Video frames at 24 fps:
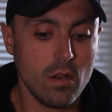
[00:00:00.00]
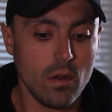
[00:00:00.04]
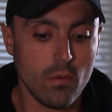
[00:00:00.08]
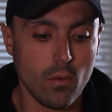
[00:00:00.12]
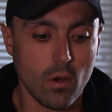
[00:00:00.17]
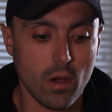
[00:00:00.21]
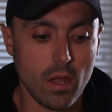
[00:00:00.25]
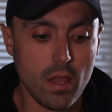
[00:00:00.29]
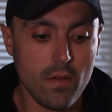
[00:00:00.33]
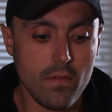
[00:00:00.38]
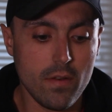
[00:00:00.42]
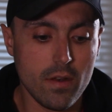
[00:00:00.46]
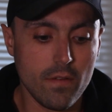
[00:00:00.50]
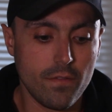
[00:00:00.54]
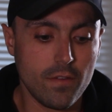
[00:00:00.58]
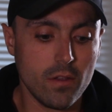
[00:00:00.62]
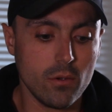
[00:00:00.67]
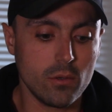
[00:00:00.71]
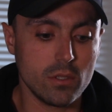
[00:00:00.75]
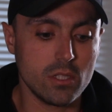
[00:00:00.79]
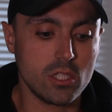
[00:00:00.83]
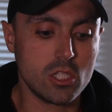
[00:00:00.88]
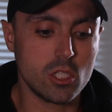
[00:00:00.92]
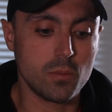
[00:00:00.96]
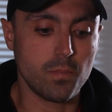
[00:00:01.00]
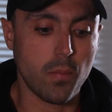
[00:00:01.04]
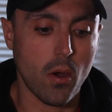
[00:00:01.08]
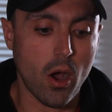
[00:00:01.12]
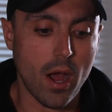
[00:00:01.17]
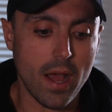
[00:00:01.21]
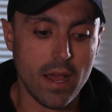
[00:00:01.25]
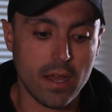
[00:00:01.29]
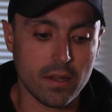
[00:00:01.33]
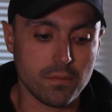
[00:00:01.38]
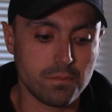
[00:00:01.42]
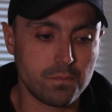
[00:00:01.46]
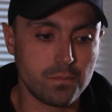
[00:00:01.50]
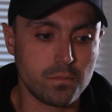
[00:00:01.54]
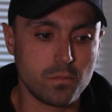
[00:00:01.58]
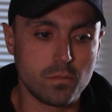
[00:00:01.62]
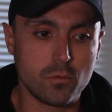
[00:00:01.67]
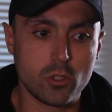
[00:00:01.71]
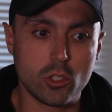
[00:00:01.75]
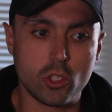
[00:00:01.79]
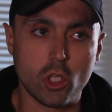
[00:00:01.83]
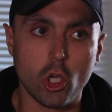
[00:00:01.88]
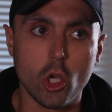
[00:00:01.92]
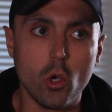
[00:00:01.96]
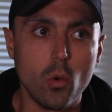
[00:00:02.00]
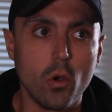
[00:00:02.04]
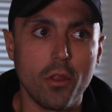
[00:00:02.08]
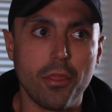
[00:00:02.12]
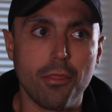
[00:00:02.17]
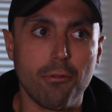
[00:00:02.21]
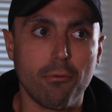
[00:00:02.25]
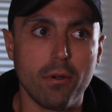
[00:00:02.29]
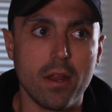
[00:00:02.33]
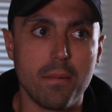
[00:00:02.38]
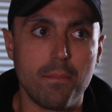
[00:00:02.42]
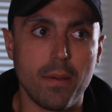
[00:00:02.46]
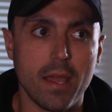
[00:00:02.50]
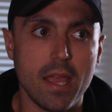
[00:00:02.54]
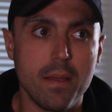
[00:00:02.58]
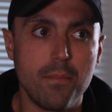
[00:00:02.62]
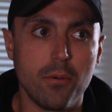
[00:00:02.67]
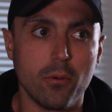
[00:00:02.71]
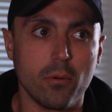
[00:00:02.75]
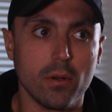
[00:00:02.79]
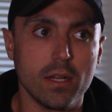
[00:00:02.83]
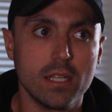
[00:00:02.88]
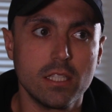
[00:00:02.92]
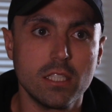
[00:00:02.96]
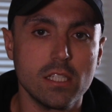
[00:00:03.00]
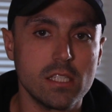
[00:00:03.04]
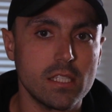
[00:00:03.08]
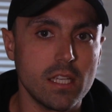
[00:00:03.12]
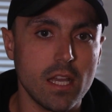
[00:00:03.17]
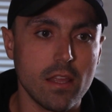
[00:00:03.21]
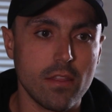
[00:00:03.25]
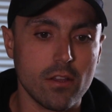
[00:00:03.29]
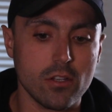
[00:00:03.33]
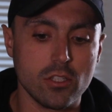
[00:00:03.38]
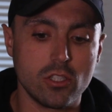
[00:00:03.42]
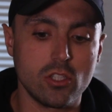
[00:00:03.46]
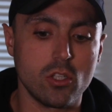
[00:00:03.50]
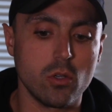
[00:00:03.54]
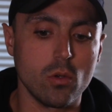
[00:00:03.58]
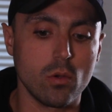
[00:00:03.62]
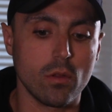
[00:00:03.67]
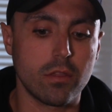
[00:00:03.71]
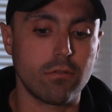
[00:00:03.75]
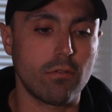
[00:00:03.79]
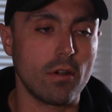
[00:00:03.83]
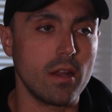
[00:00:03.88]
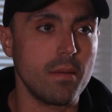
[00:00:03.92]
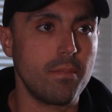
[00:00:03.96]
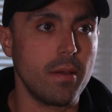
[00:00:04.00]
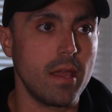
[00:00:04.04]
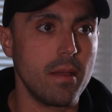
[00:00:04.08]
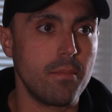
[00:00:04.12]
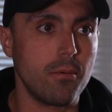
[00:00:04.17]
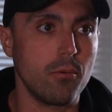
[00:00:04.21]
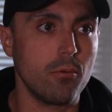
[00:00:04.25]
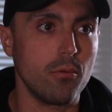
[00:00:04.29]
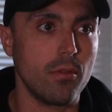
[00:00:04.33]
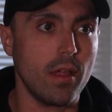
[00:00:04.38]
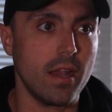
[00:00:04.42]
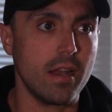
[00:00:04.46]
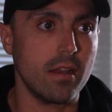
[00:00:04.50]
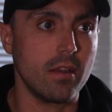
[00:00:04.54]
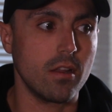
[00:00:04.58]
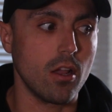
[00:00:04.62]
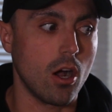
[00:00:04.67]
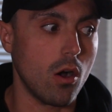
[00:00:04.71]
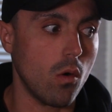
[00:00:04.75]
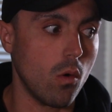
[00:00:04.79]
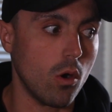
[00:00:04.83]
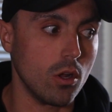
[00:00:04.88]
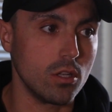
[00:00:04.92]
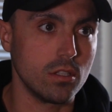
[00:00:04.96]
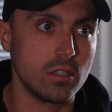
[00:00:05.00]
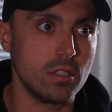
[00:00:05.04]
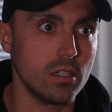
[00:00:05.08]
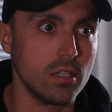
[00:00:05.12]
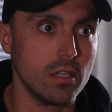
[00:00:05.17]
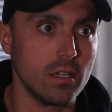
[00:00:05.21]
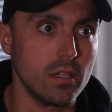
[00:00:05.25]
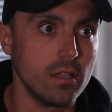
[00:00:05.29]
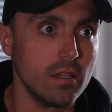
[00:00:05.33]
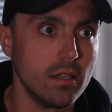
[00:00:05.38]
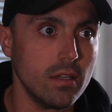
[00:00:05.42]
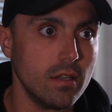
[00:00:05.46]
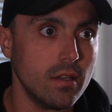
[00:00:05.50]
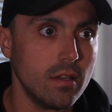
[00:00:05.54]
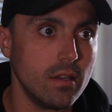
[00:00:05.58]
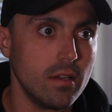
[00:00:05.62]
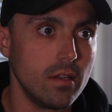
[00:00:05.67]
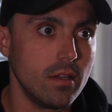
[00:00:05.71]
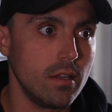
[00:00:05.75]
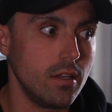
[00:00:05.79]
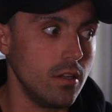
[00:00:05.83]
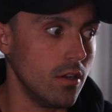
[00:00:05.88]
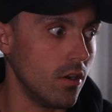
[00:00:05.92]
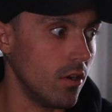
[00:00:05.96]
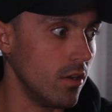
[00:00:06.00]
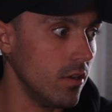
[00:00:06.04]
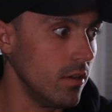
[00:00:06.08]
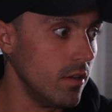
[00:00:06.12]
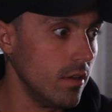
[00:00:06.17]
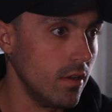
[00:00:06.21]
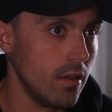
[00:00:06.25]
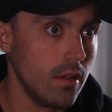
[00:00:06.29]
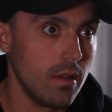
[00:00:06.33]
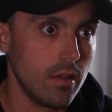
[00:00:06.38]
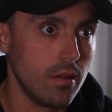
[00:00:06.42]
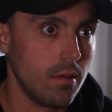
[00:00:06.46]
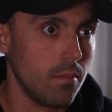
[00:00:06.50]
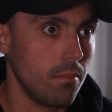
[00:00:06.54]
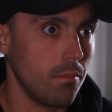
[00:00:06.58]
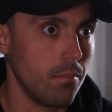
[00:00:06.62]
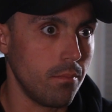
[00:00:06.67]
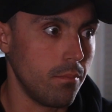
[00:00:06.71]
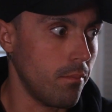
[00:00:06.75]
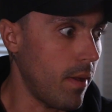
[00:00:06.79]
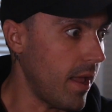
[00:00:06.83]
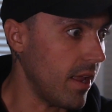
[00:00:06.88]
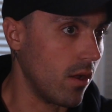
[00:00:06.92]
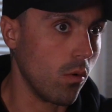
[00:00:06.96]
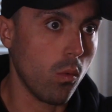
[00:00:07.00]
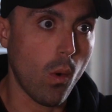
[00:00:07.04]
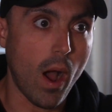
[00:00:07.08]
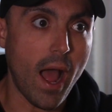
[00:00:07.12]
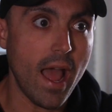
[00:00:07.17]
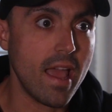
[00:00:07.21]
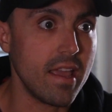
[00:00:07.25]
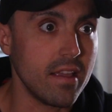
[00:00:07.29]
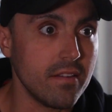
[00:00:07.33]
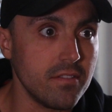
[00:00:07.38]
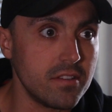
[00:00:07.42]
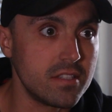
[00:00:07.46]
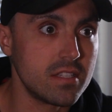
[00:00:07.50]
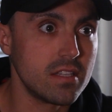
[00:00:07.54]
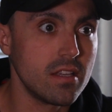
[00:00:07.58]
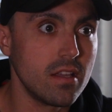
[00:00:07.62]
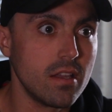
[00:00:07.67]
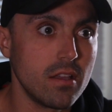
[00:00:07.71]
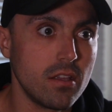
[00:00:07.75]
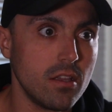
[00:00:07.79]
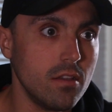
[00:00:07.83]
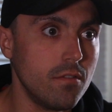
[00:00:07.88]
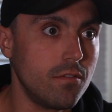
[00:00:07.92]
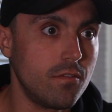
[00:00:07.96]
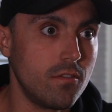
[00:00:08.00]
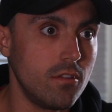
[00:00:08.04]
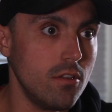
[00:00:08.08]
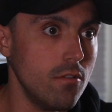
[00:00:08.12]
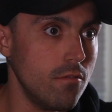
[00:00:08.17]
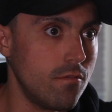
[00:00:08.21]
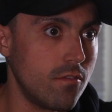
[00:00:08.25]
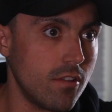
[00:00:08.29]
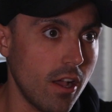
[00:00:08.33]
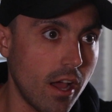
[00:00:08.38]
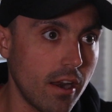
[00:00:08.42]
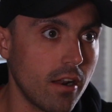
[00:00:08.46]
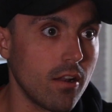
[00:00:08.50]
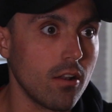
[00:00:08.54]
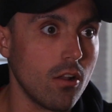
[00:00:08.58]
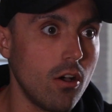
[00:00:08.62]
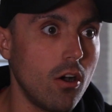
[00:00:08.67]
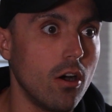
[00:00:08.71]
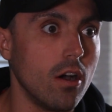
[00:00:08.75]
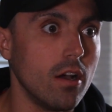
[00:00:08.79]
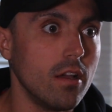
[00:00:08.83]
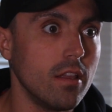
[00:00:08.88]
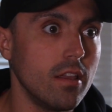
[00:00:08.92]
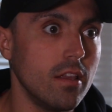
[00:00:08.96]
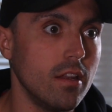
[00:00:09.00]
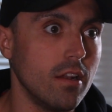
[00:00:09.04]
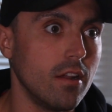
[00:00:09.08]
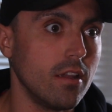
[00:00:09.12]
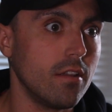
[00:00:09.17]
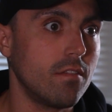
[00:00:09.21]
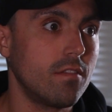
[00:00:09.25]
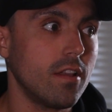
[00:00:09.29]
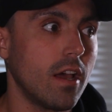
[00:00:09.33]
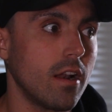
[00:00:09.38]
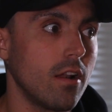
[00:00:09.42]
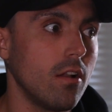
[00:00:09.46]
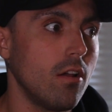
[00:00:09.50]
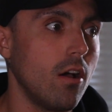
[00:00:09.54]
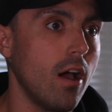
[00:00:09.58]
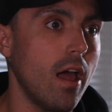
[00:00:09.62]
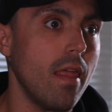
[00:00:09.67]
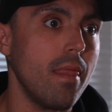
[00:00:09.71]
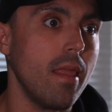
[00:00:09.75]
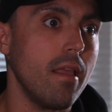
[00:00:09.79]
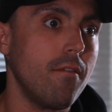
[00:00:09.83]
You know what, even if you inspire 2 or 3 people, let's just say those 2 or 3 people then go on to, make waves. You've done a lot, you've done a lot.